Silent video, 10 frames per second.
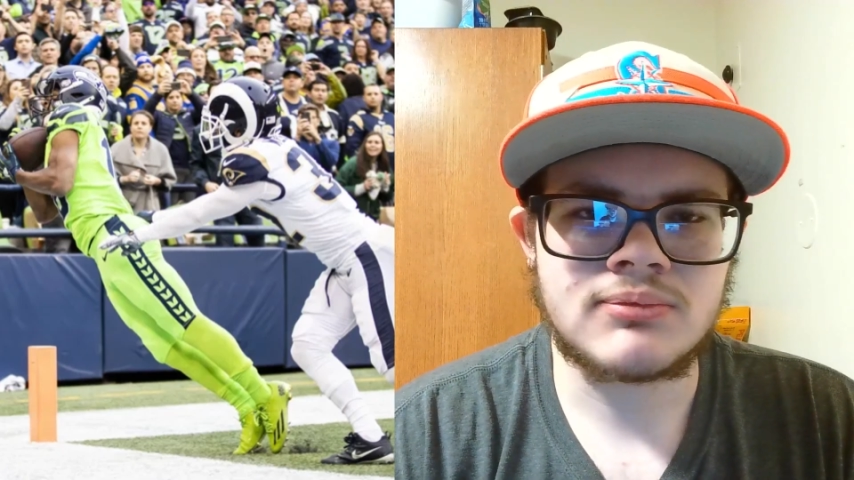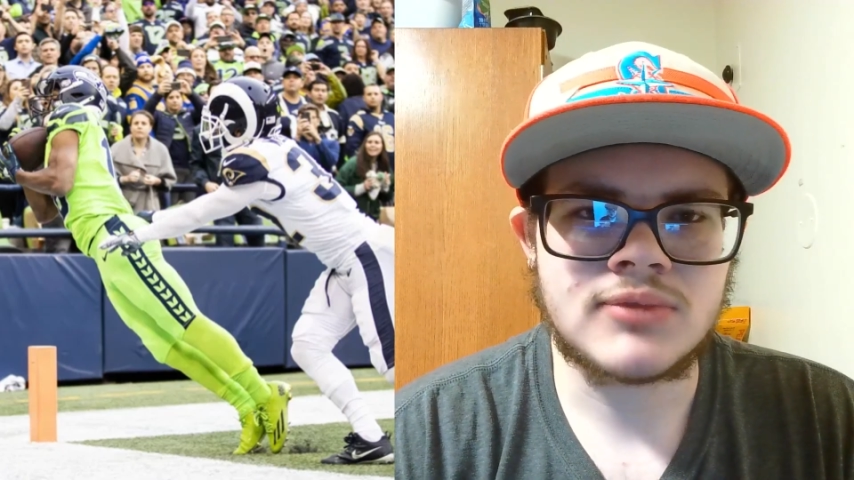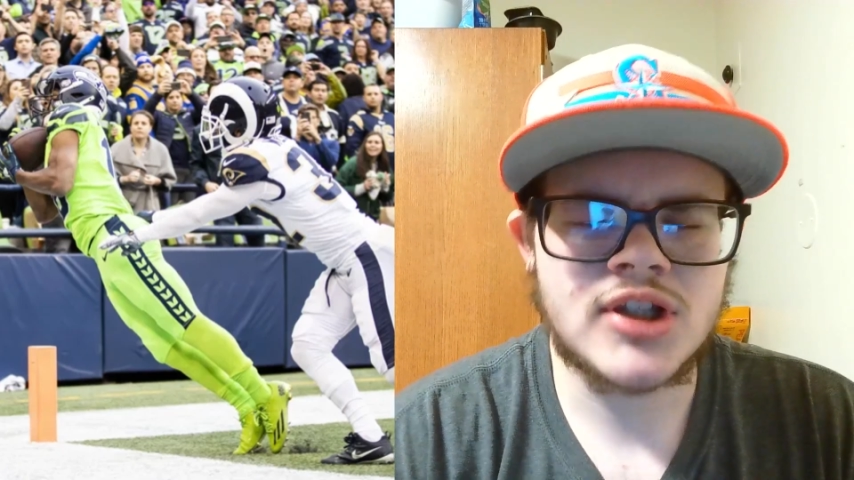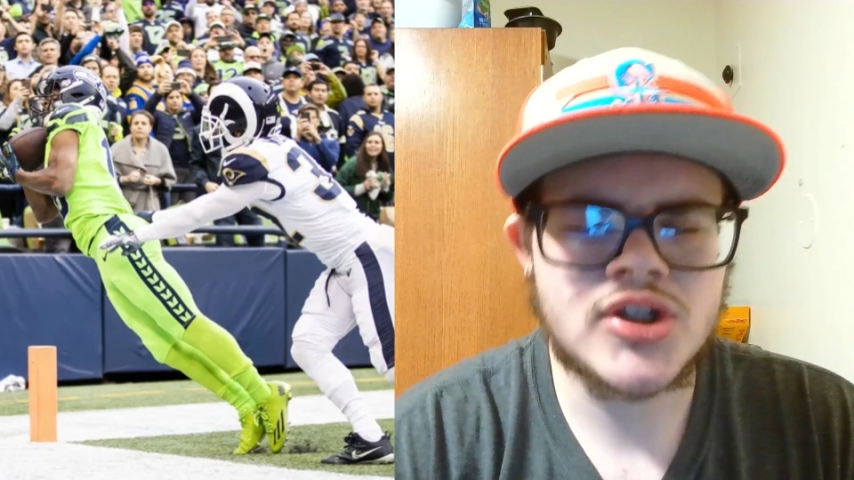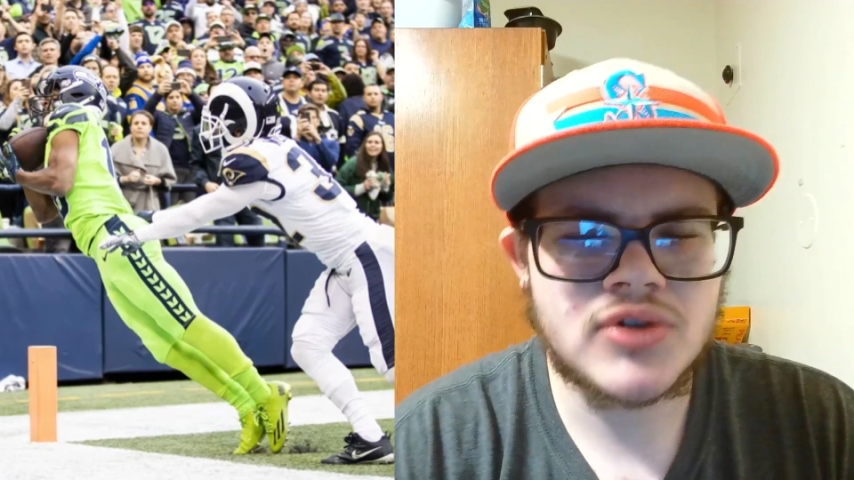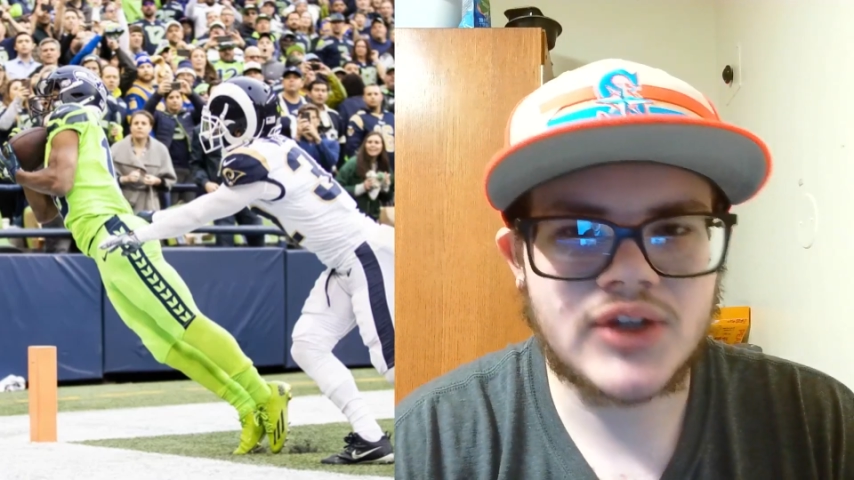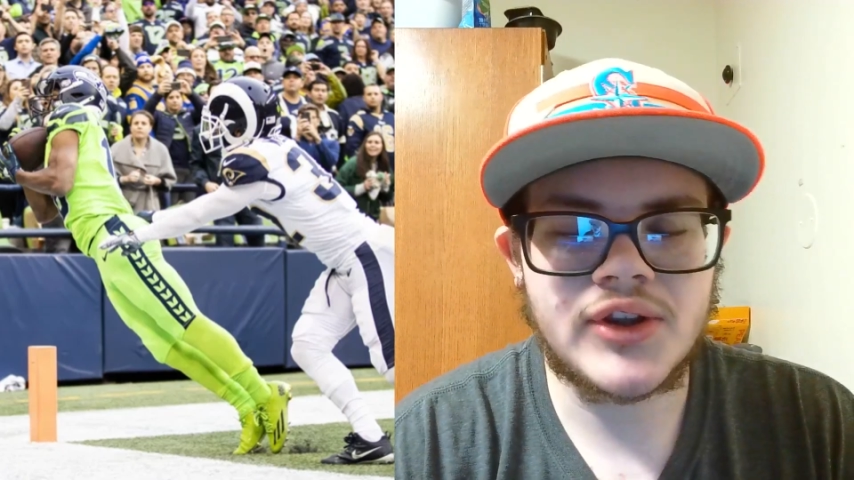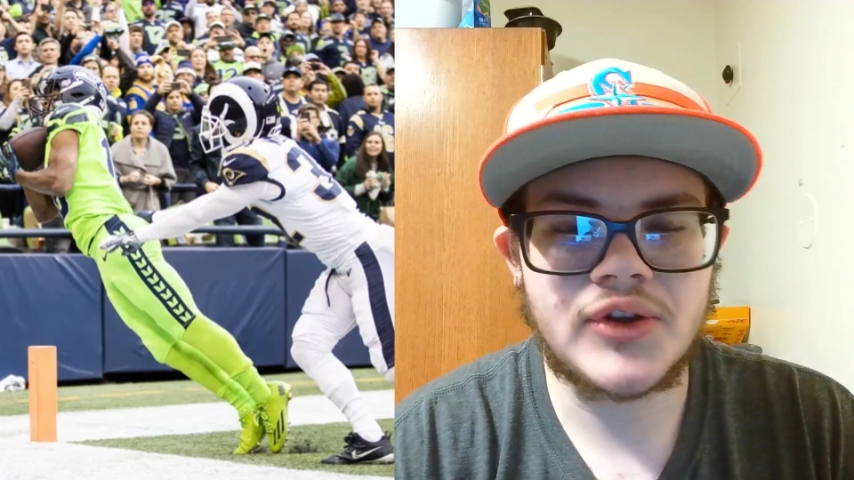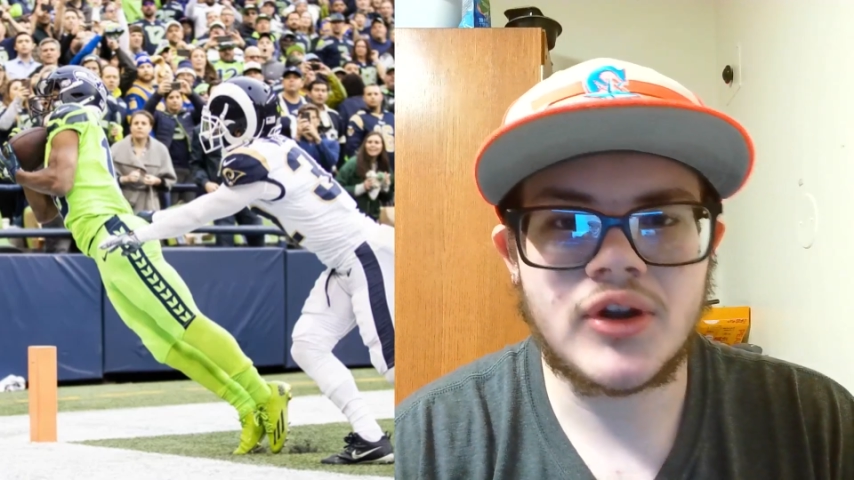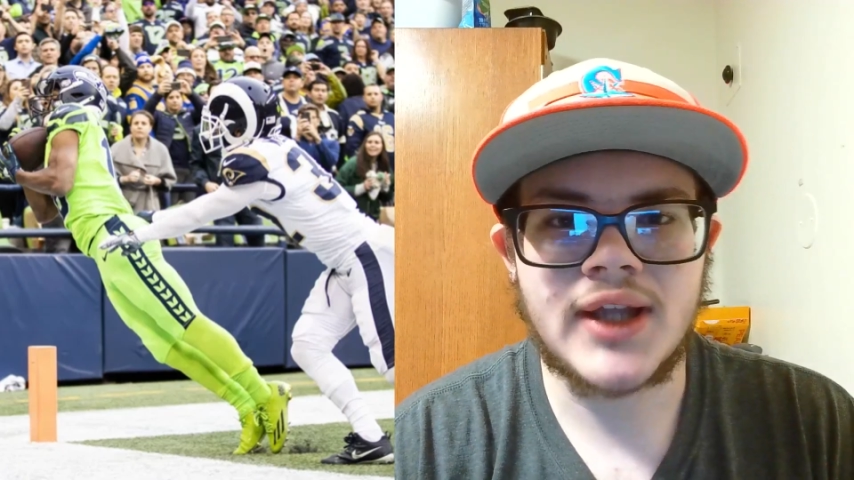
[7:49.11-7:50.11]
strictly
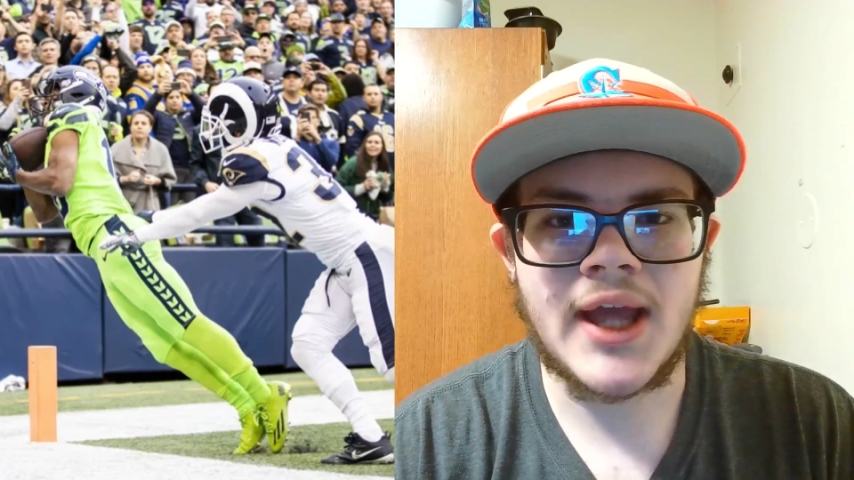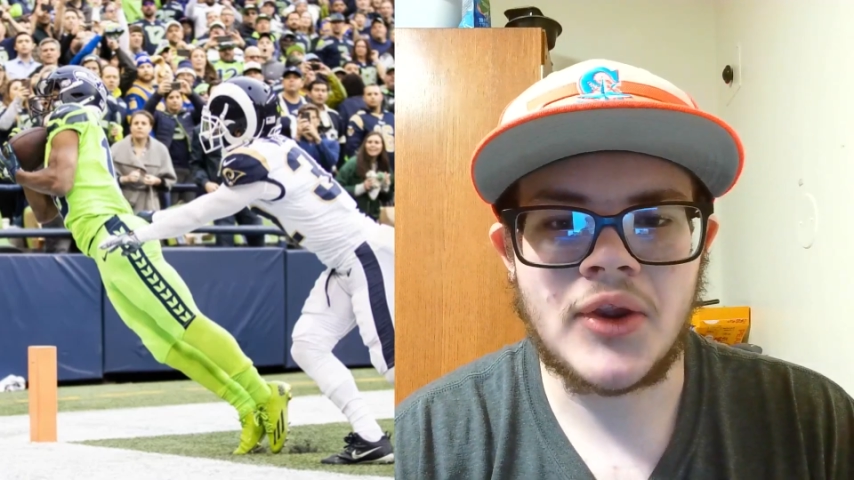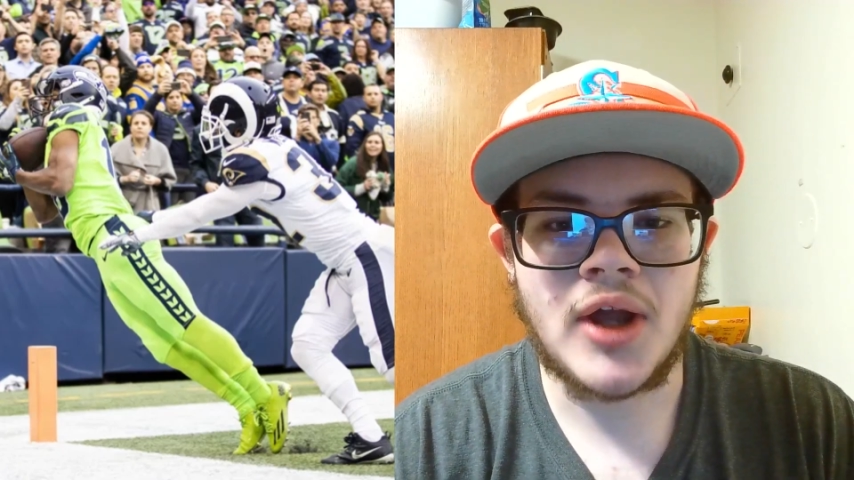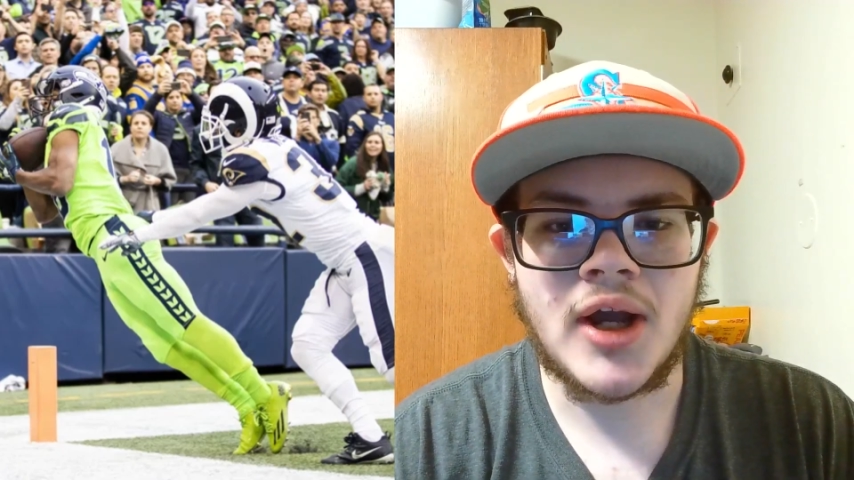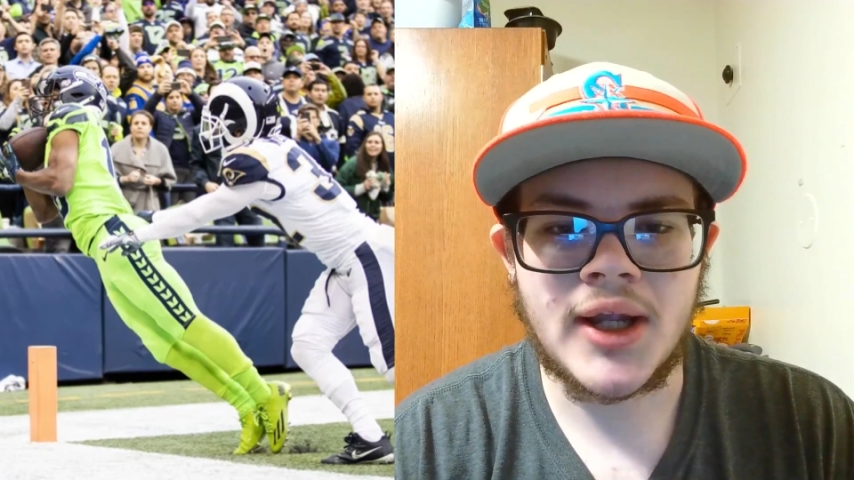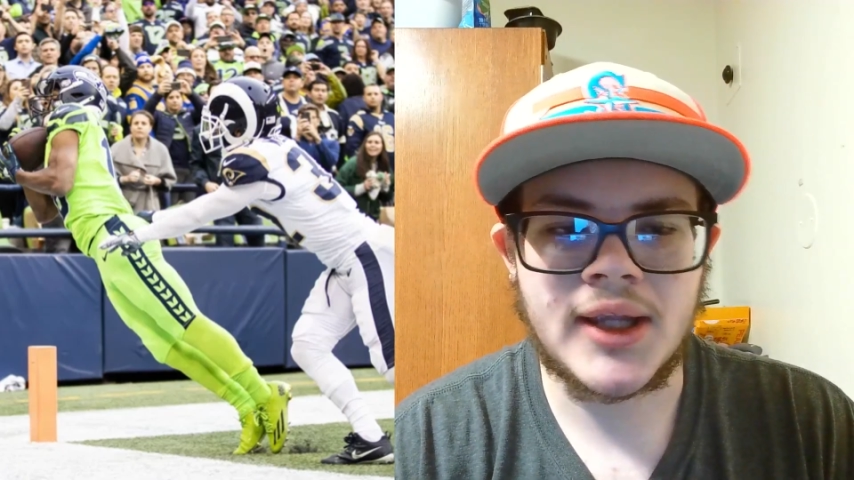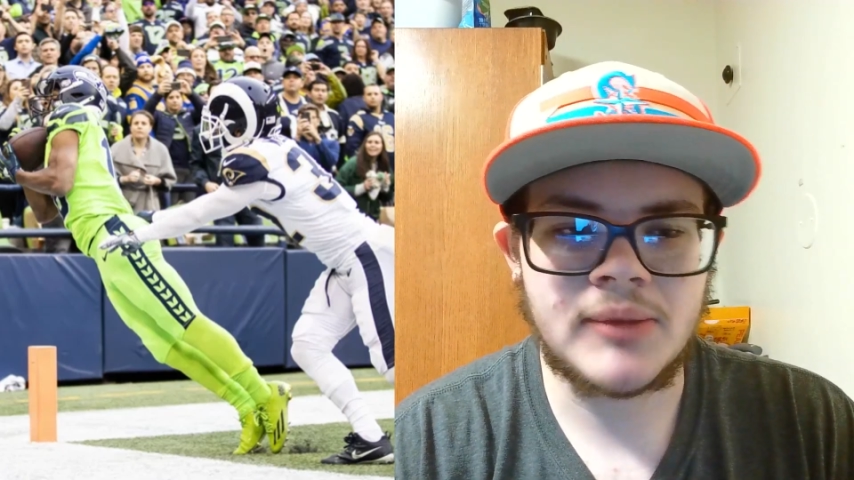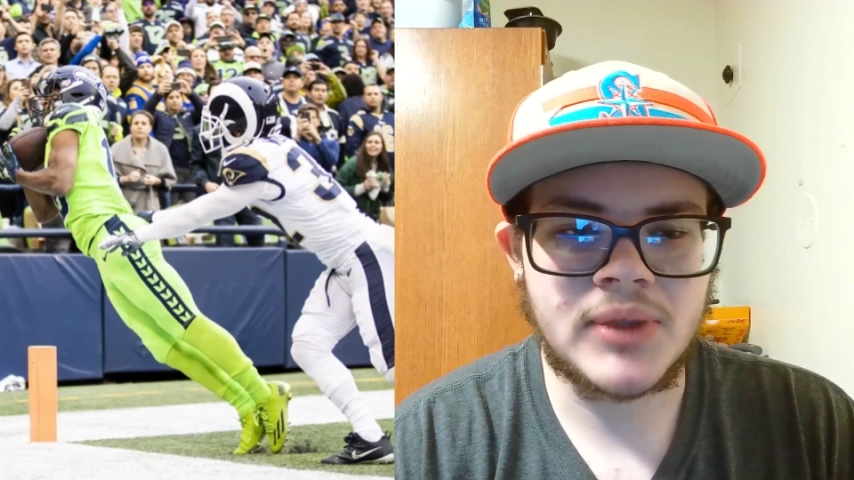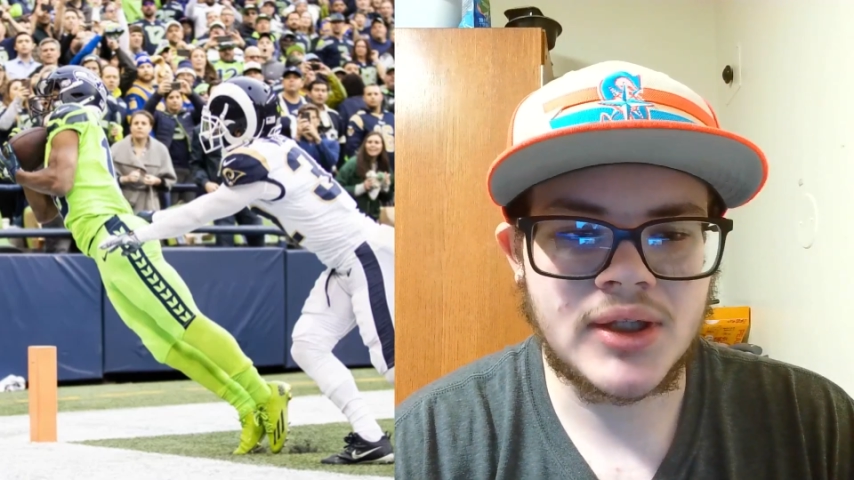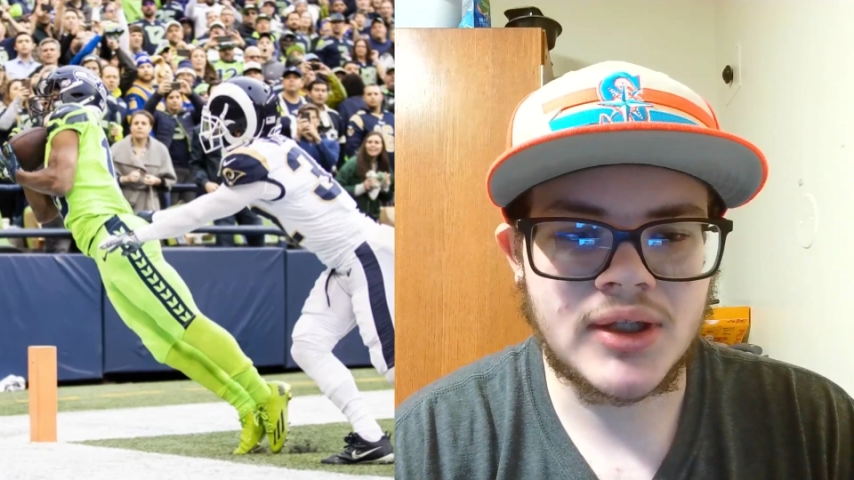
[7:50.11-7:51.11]
look at Lockett
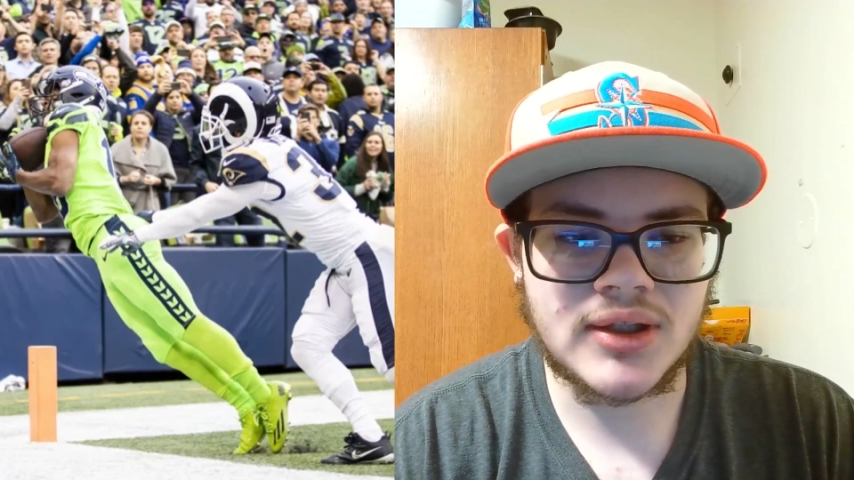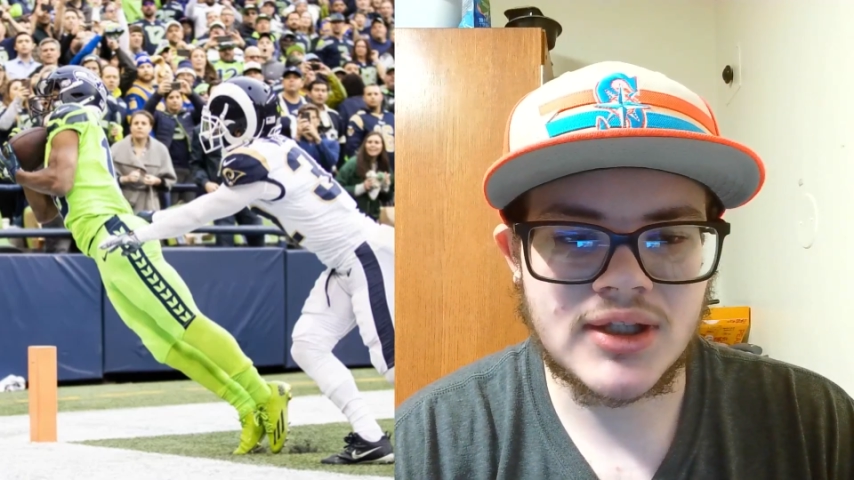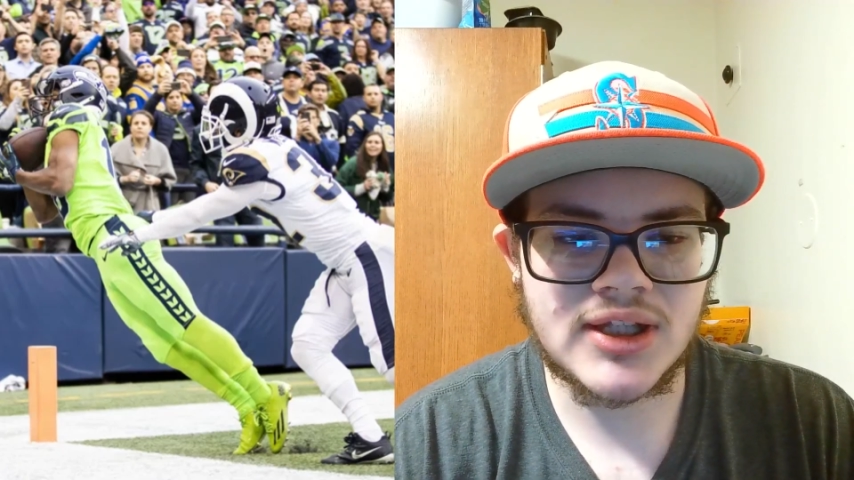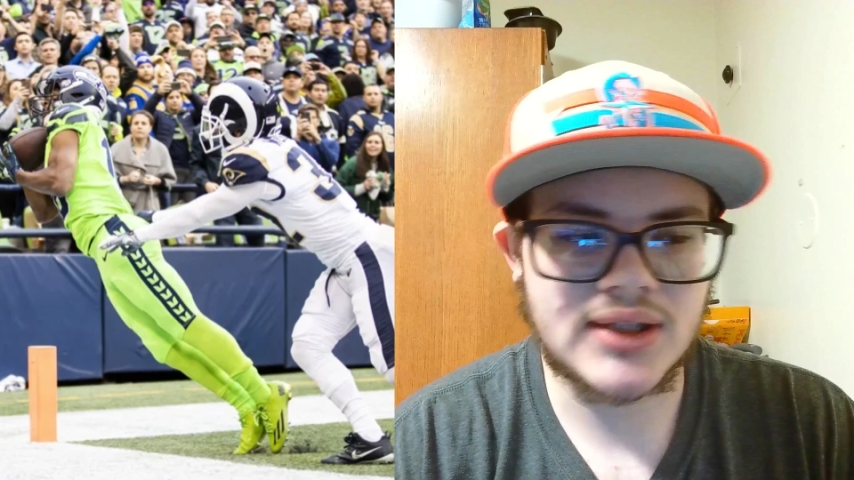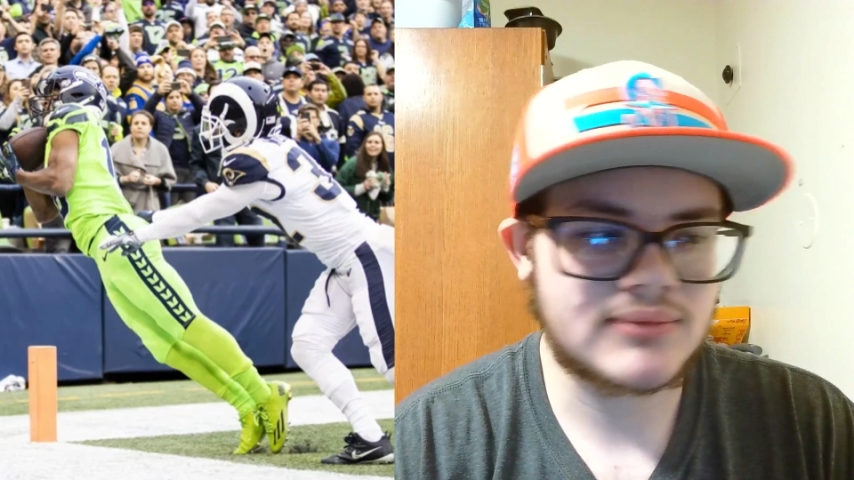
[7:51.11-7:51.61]
because,